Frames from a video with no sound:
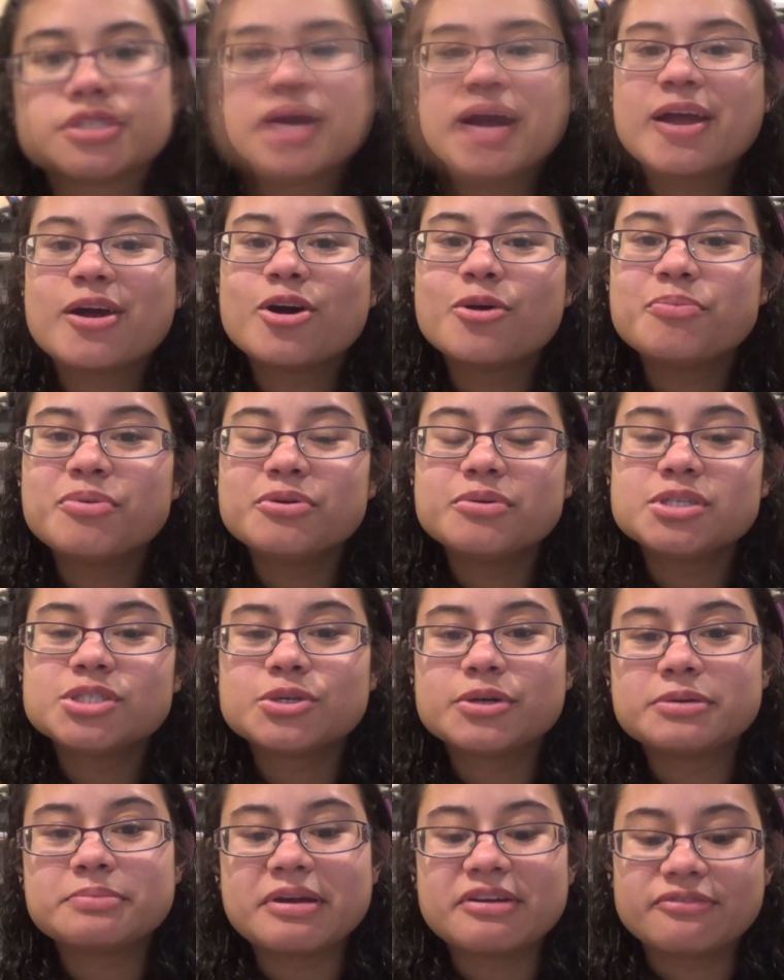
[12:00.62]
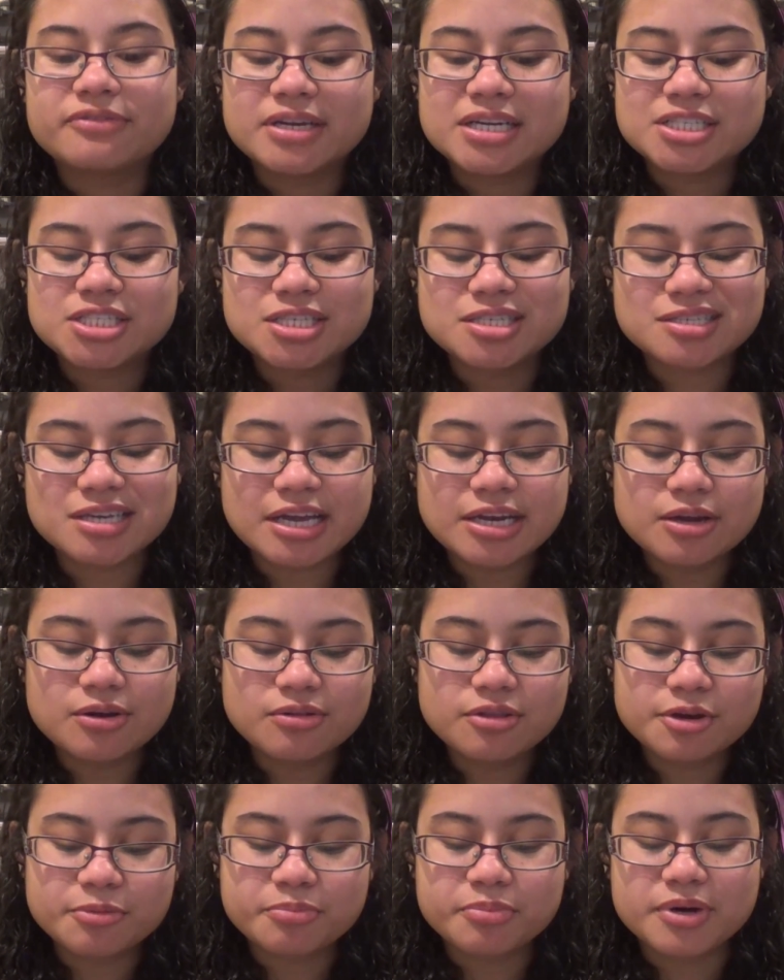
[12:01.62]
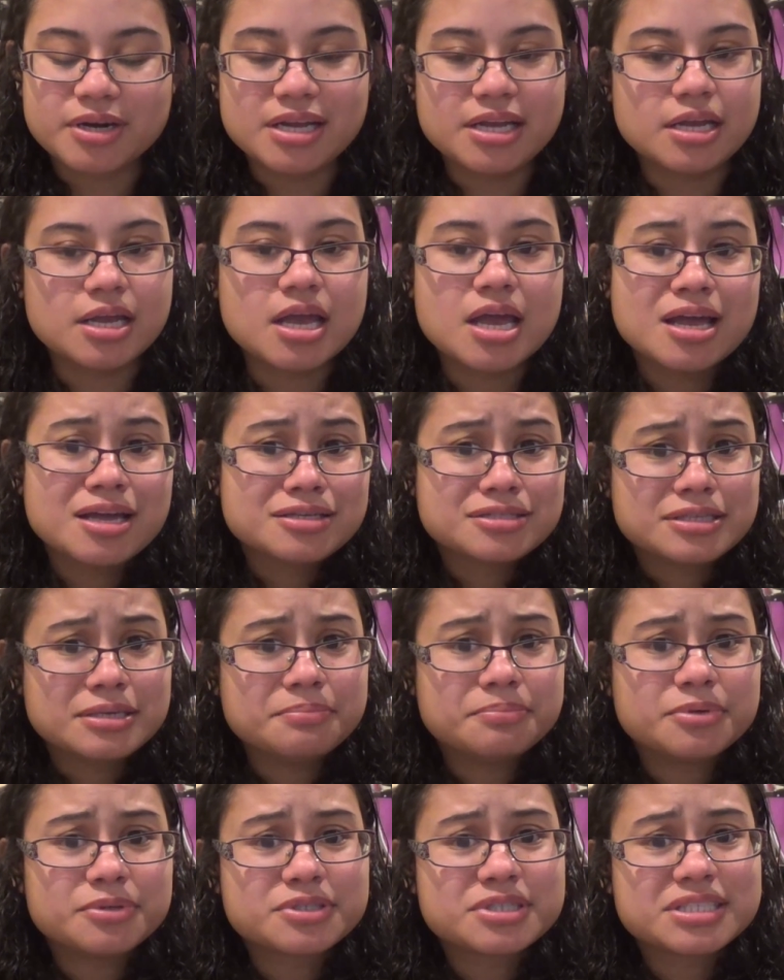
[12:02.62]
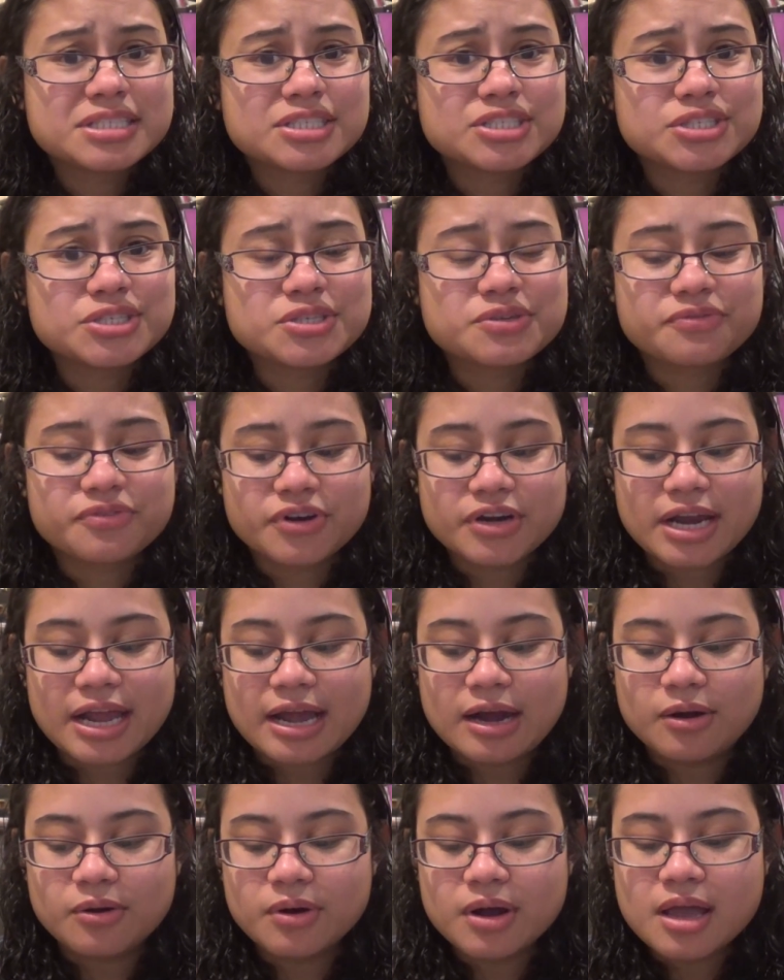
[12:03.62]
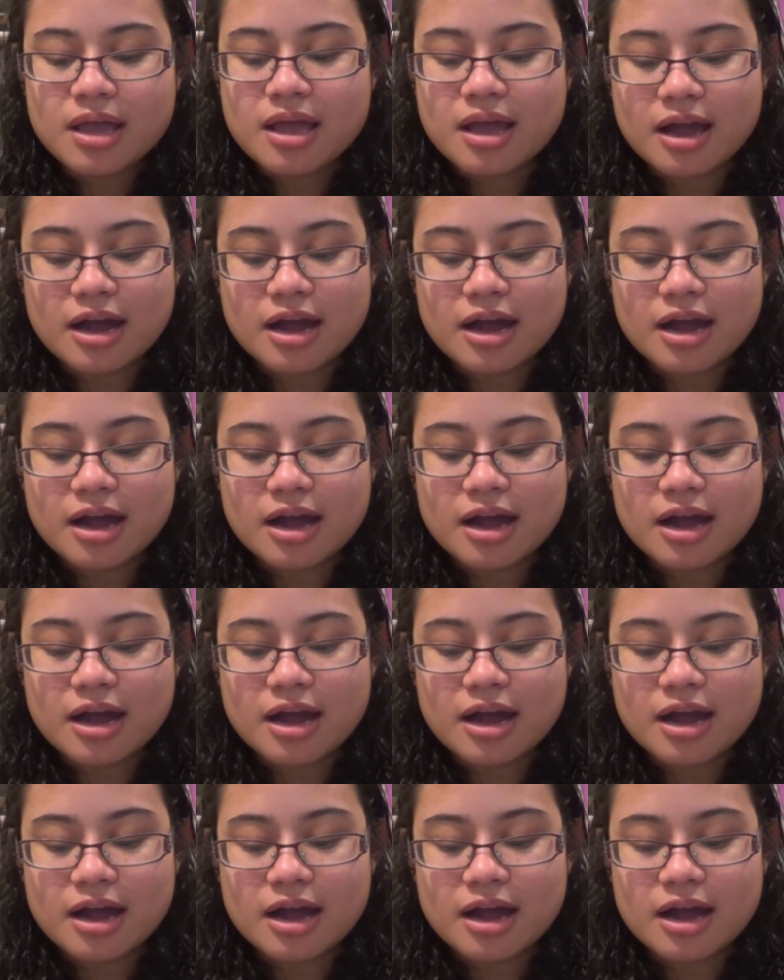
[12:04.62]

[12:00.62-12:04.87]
So I hope you enjoyed my finishes. I know they're pretty simple stitches for now.